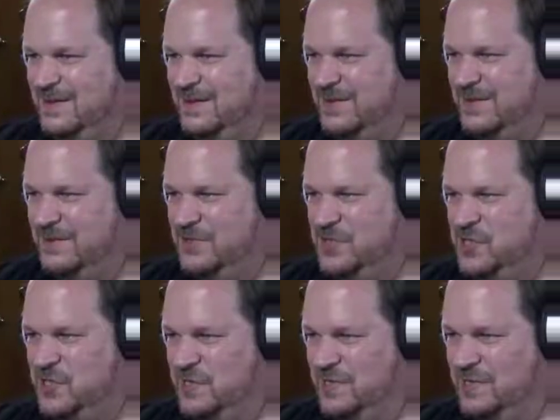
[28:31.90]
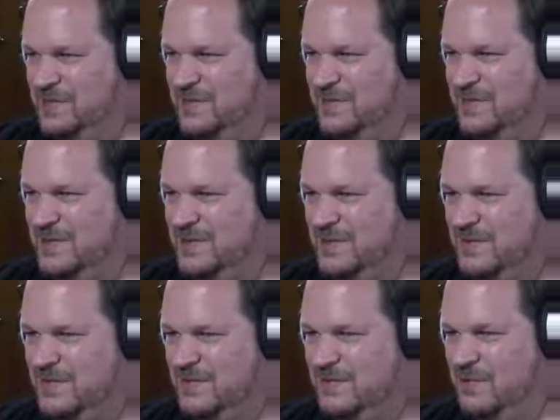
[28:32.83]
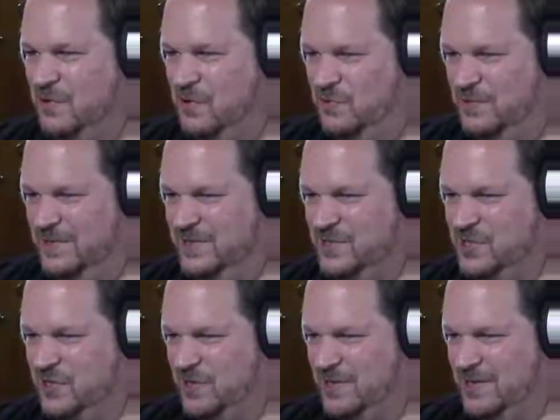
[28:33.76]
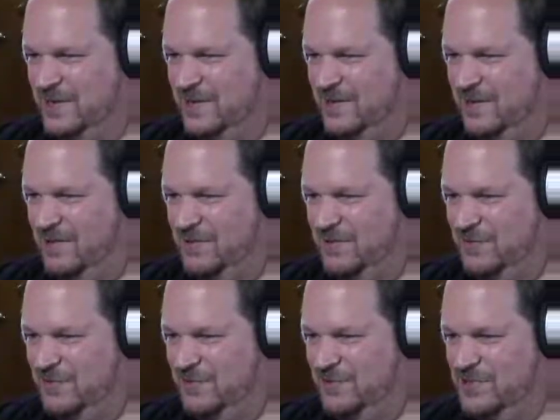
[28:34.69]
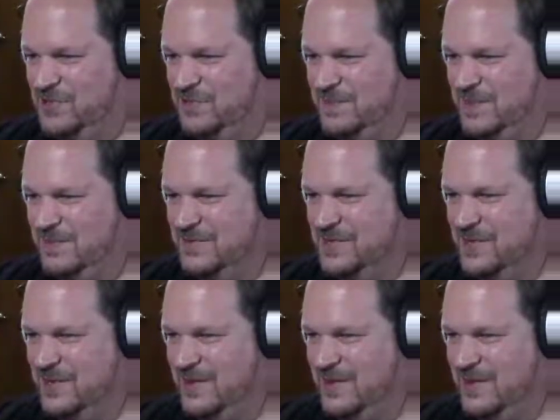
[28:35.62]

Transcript: Those whirlwinds are kind of hard to avoid sometimes.